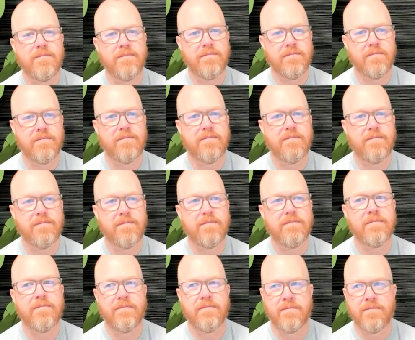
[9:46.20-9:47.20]

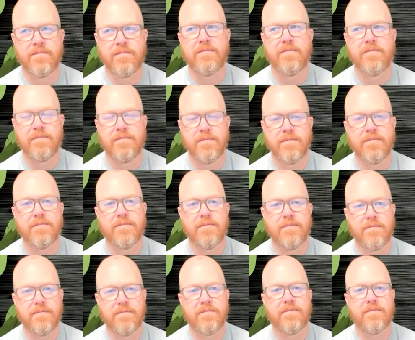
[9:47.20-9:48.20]

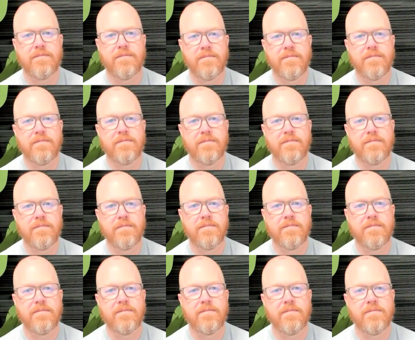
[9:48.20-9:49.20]

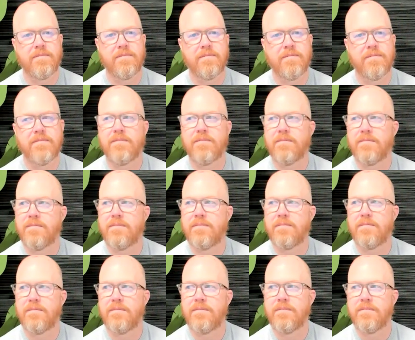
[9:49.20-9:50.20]

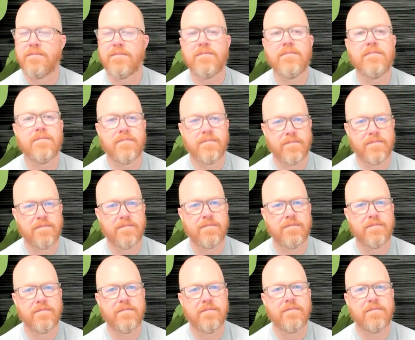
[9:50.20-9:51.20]

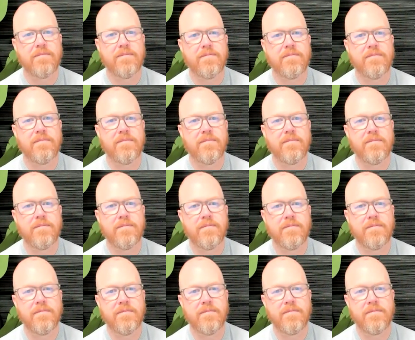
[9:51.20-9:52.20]

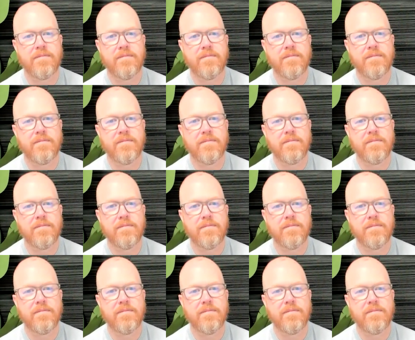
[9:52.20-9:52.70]
(not speaking)